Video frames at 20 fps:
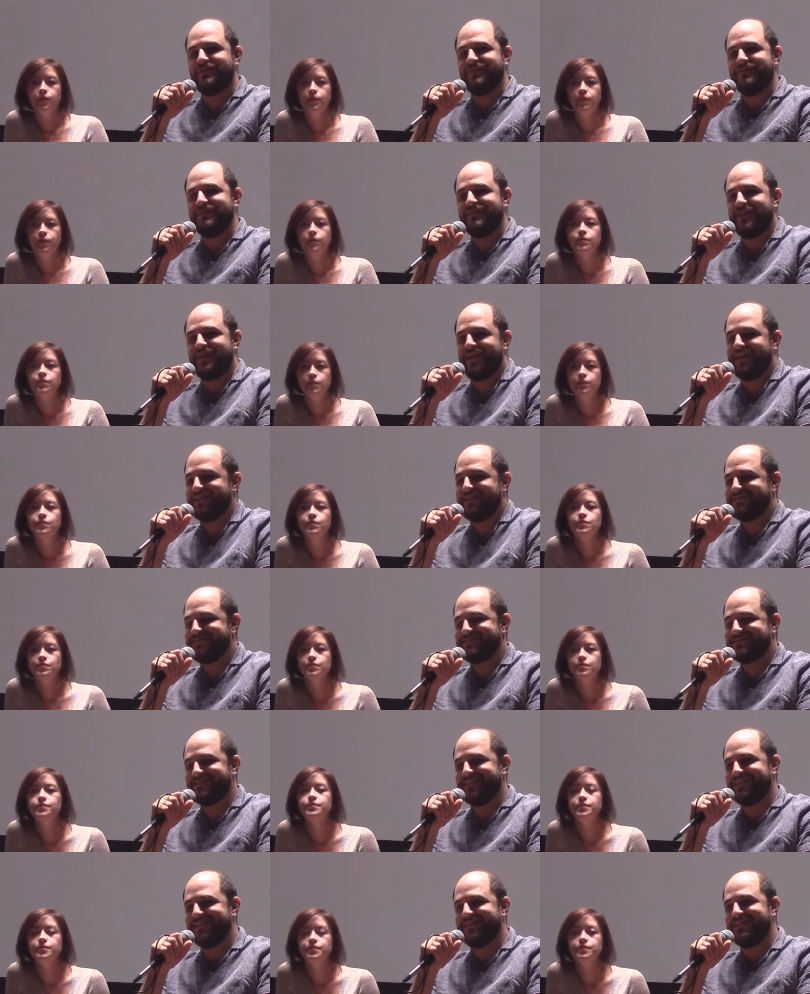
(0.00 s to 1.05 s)
Speaker 1: Yeah,
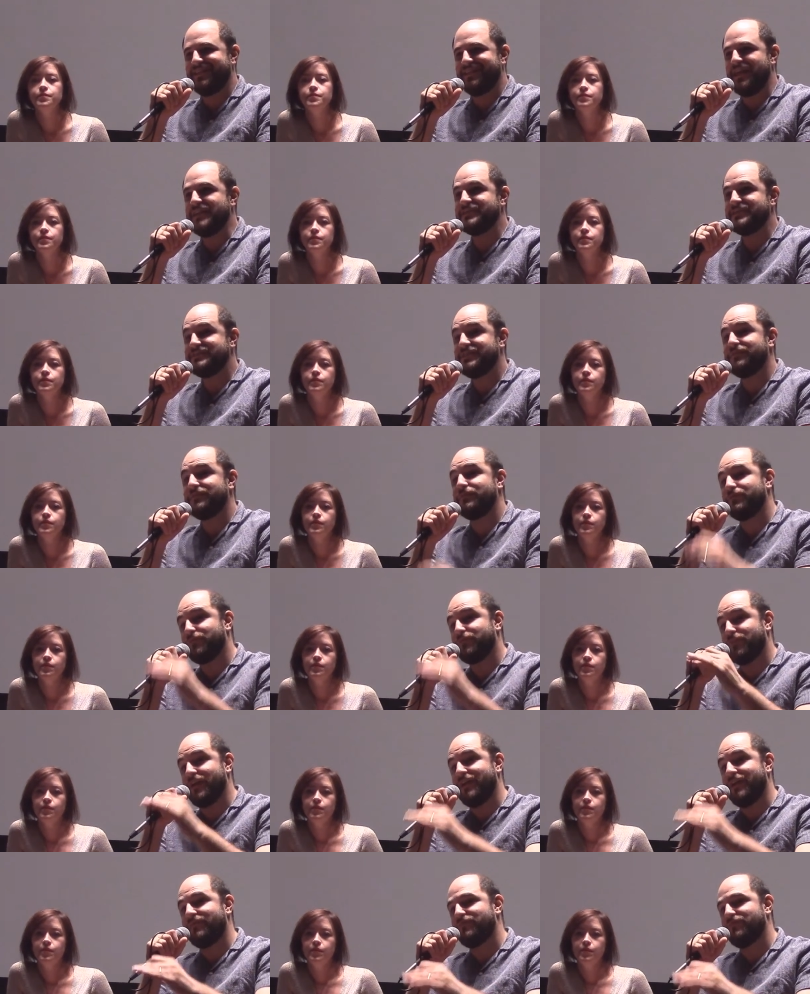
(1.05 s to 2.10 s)
it's uh, movie, and it's different
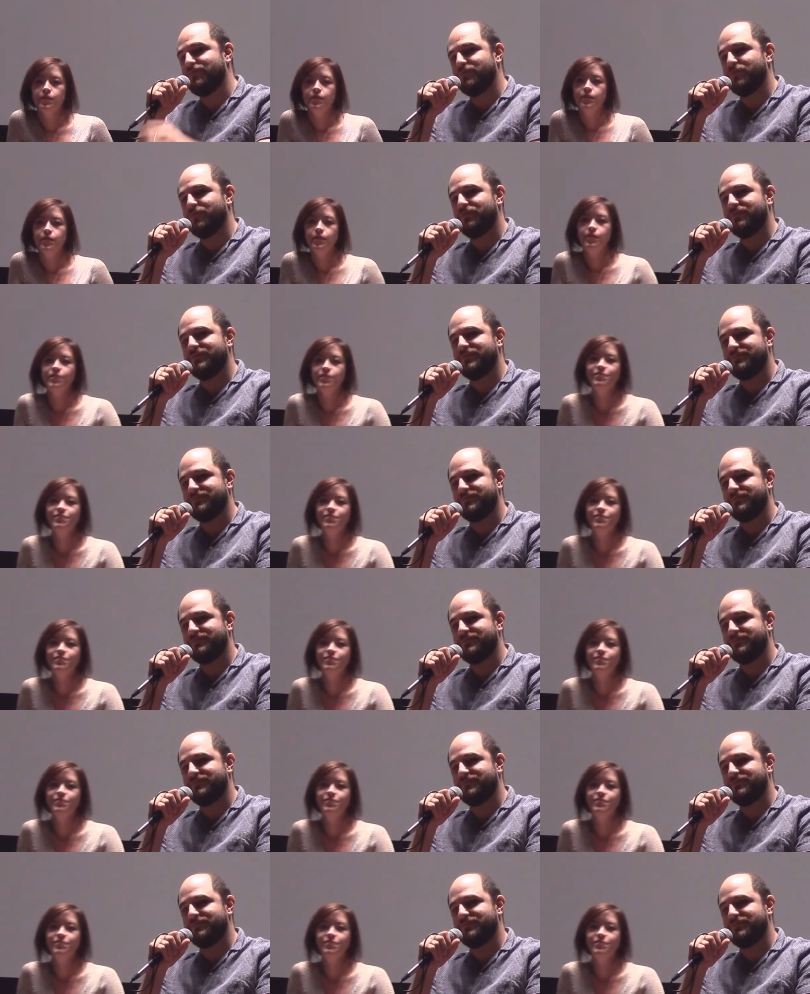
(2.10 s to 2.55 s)
for every movie.